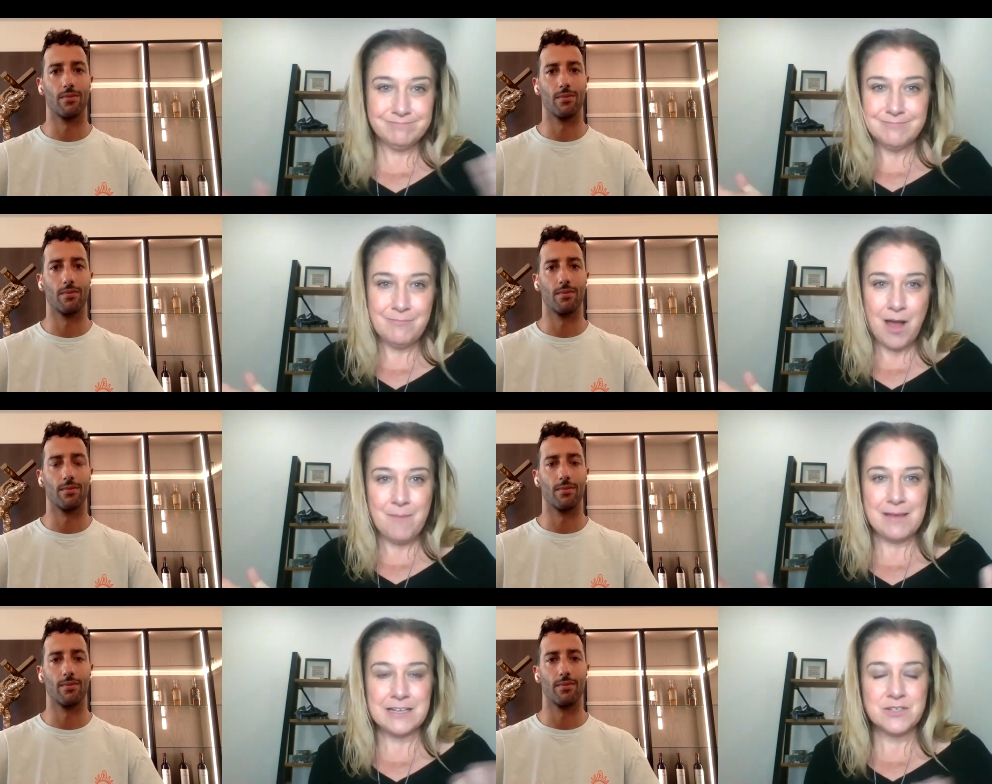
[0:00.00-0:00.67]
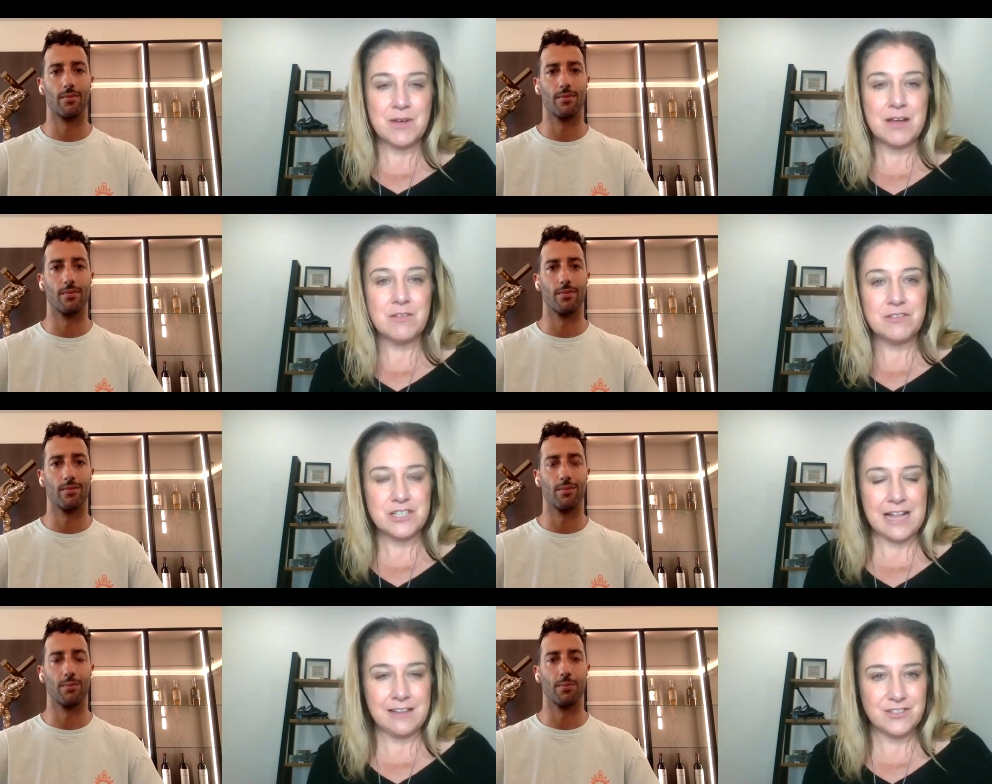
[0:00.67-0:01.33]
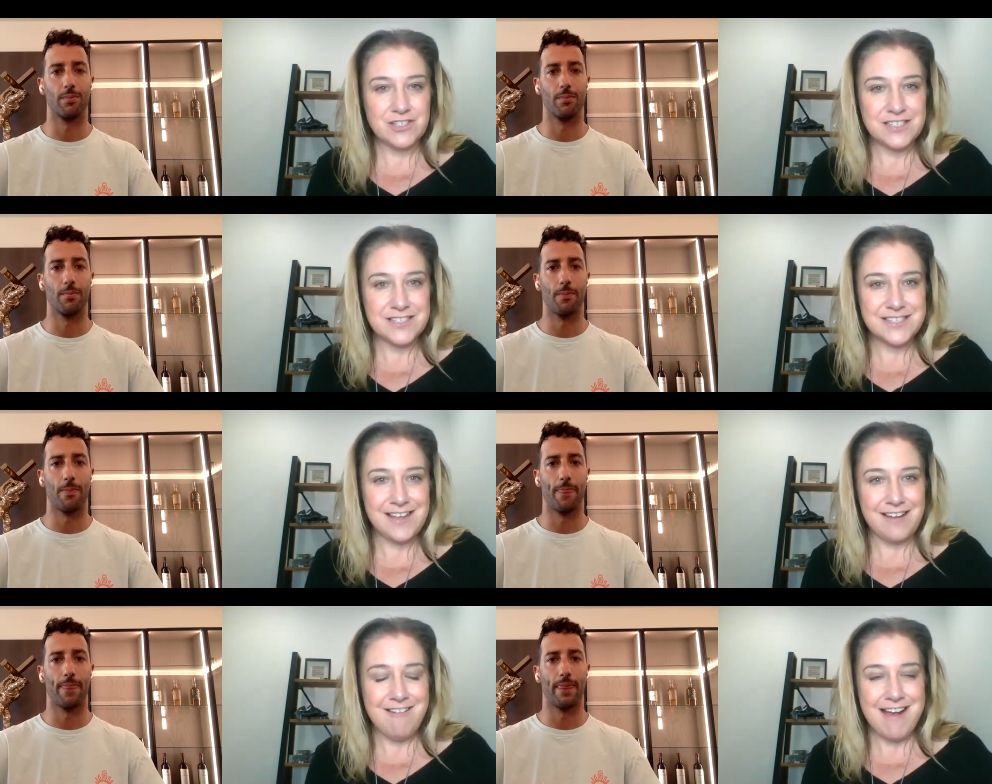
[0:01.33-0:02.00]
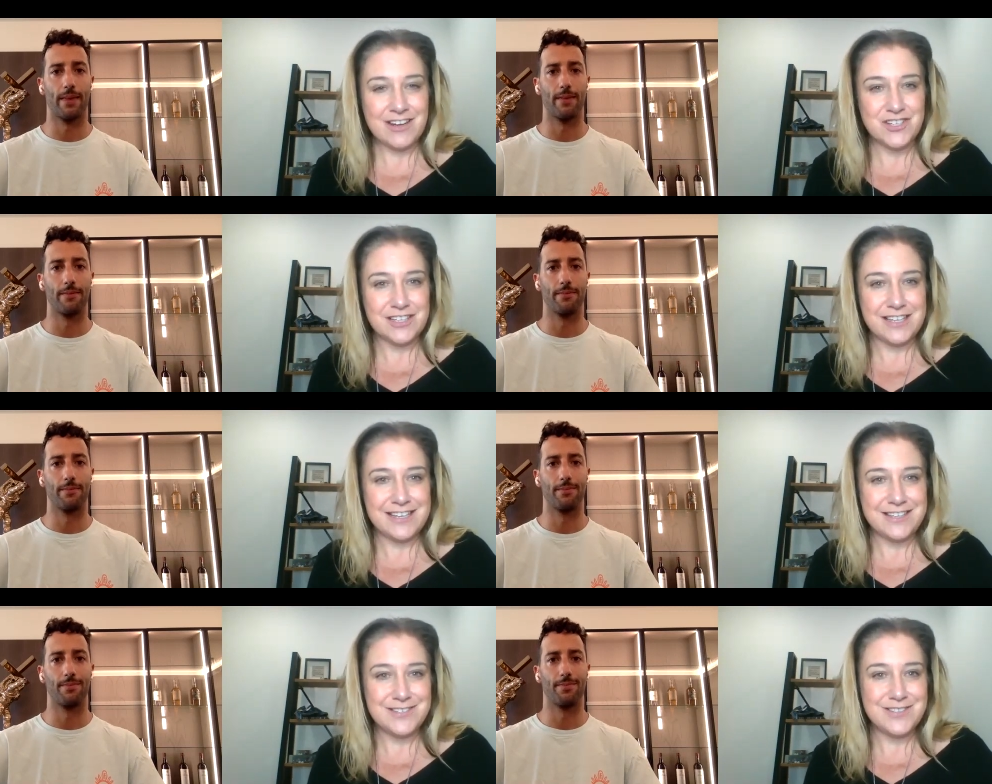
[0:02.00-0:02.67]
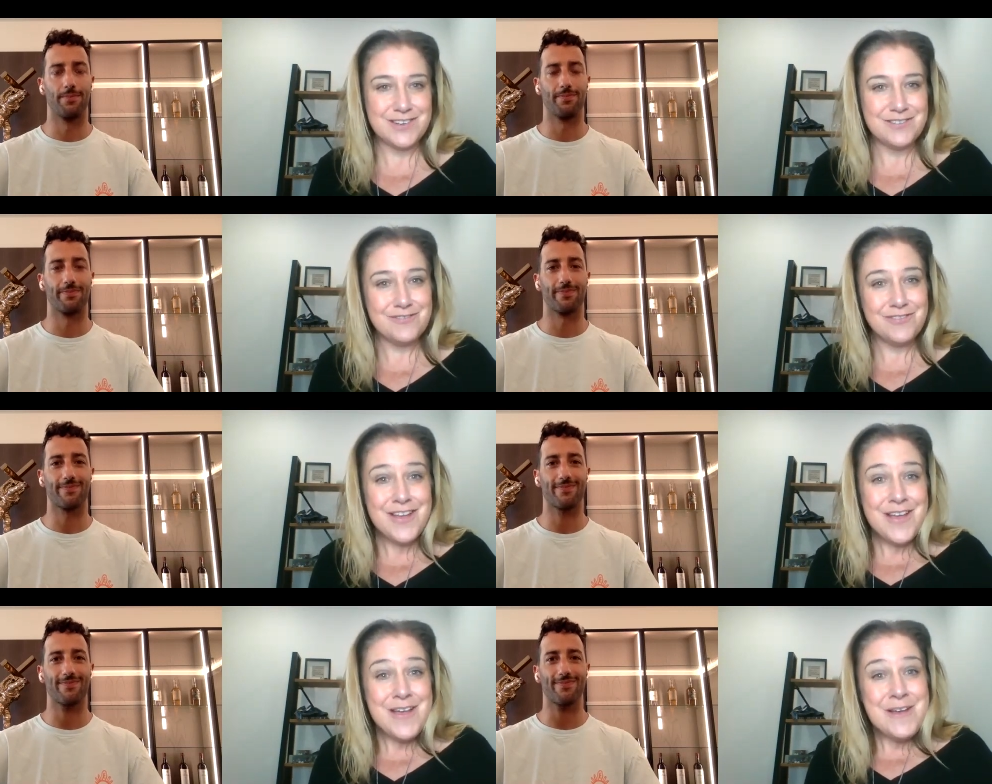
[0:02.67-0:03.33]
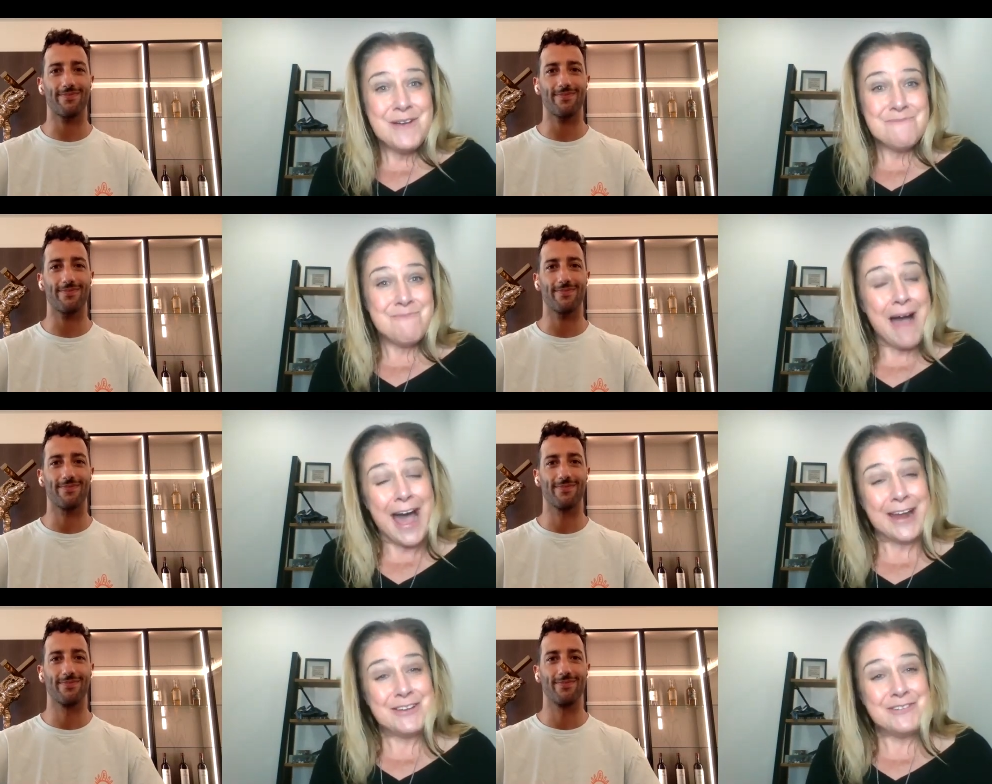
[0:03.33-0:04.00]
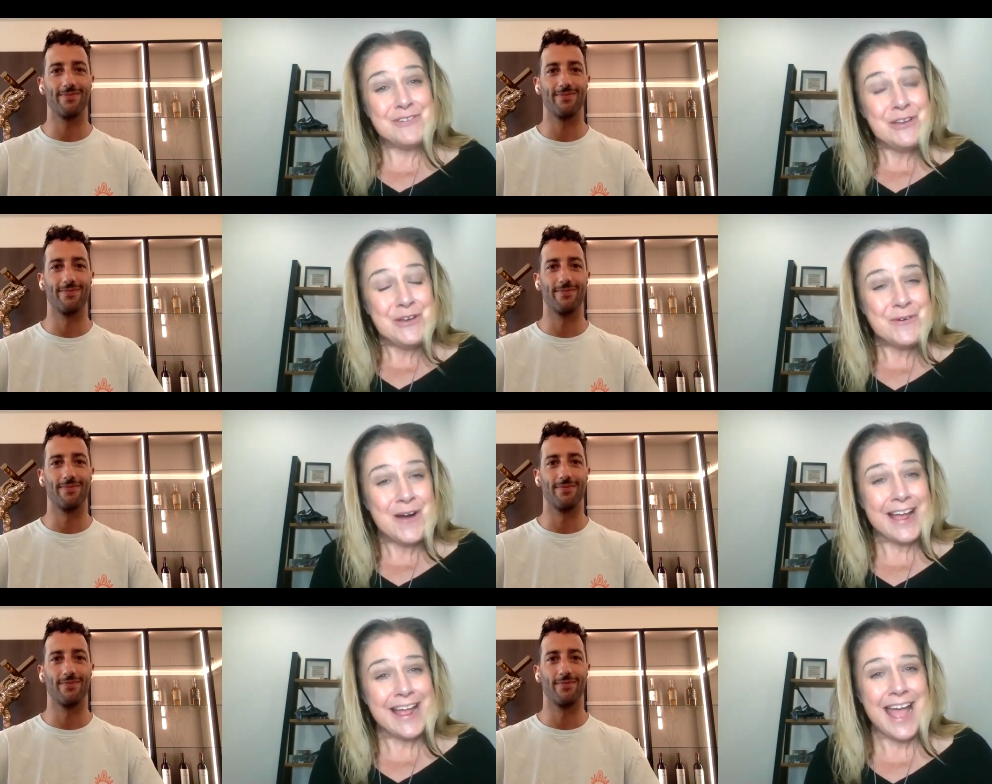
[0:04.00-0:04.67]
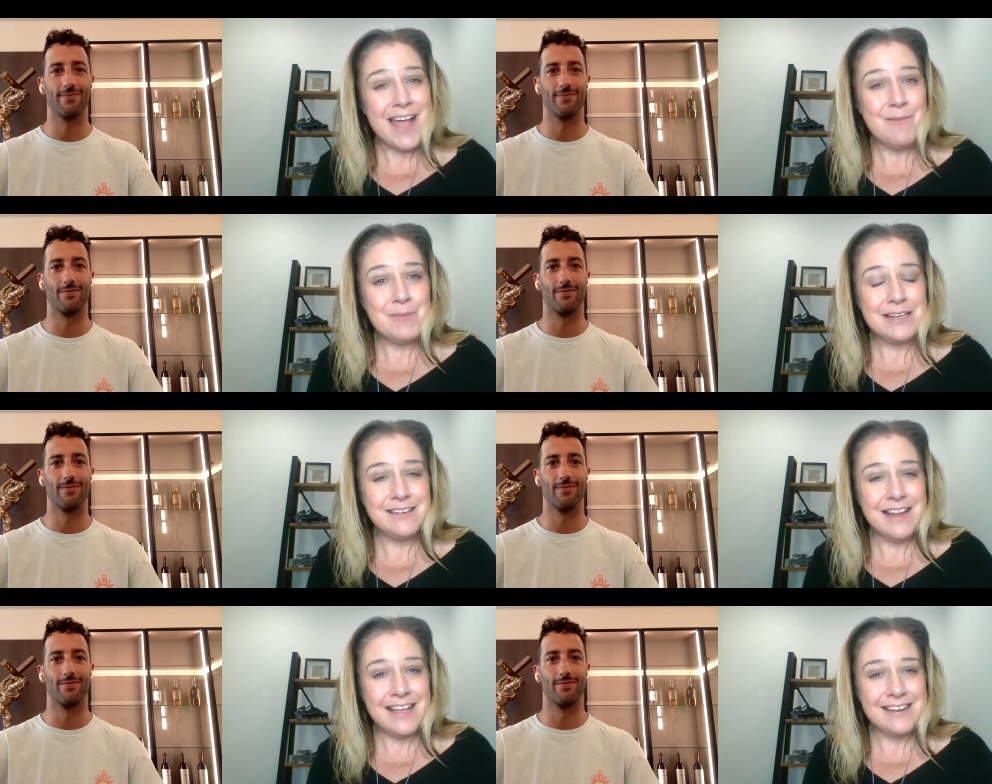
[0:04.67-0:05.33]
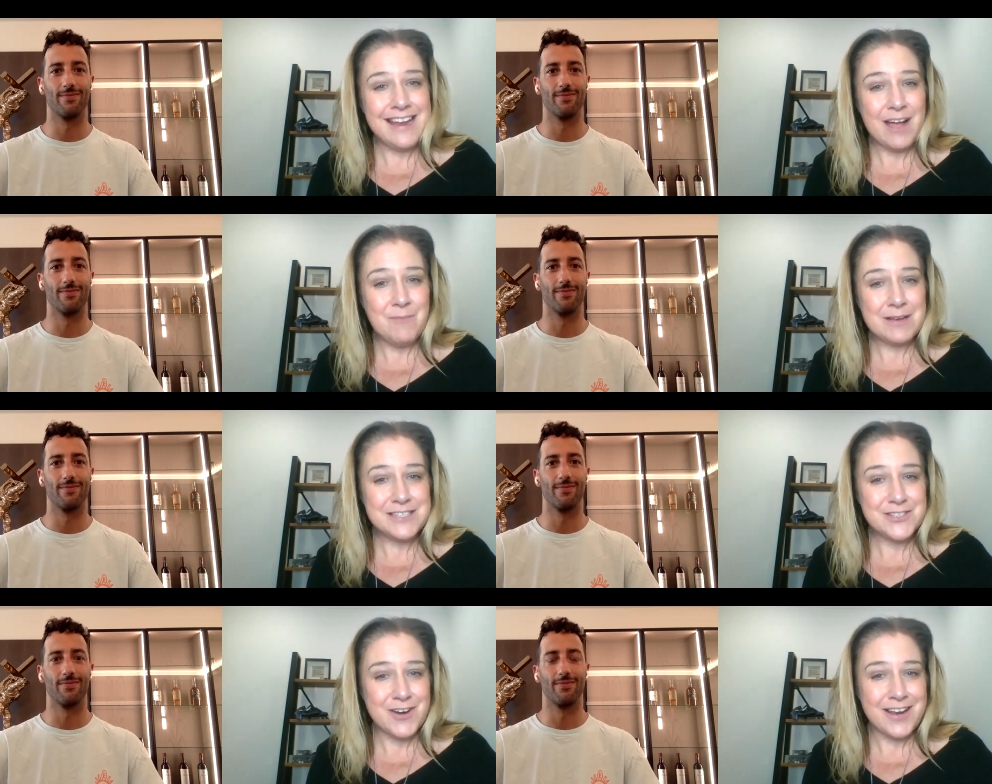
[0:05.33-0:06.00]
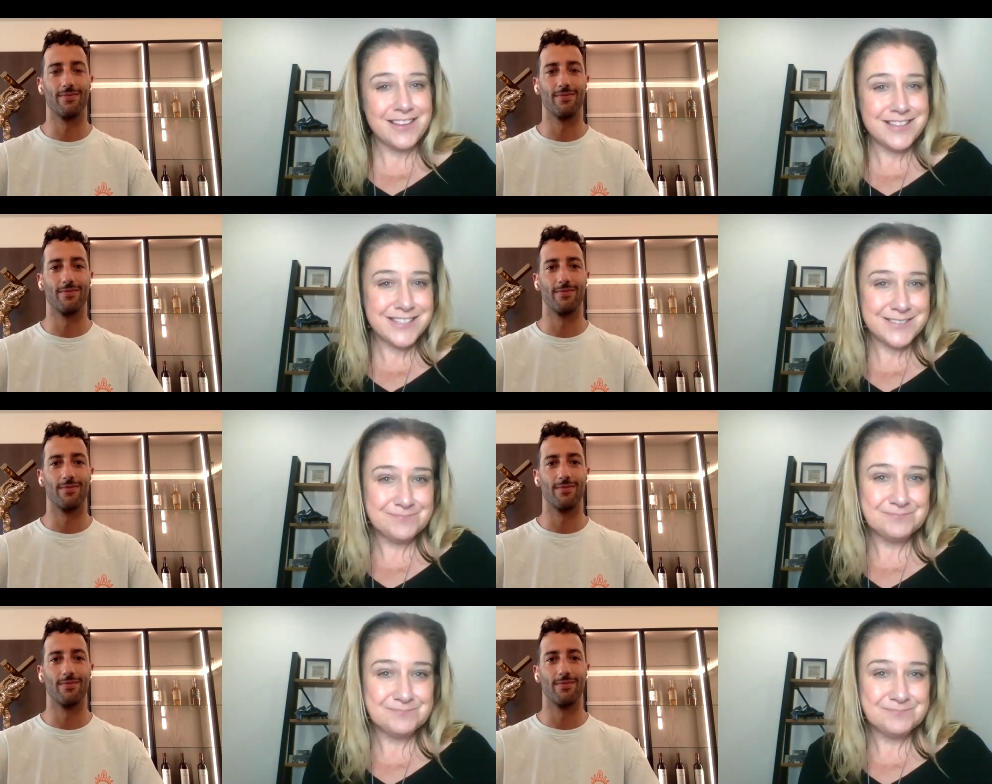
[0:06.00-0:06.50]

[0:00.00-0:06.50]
Speaker 1: my mental health challenges are actually sort of part of who I am and, and now my strengths.